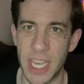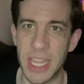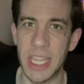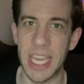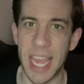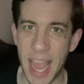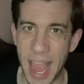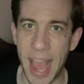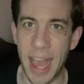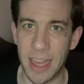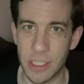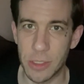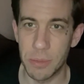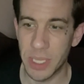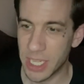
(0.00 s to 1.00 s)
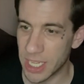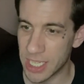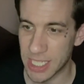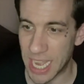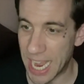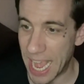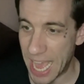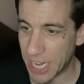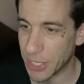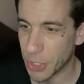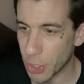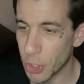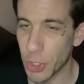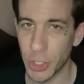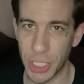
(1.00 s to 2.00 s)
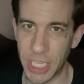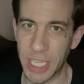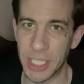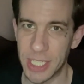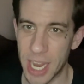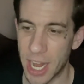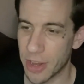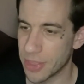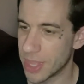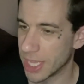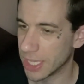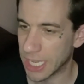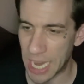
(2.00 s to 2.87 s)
in the ass because I hadn't heard the entire thing.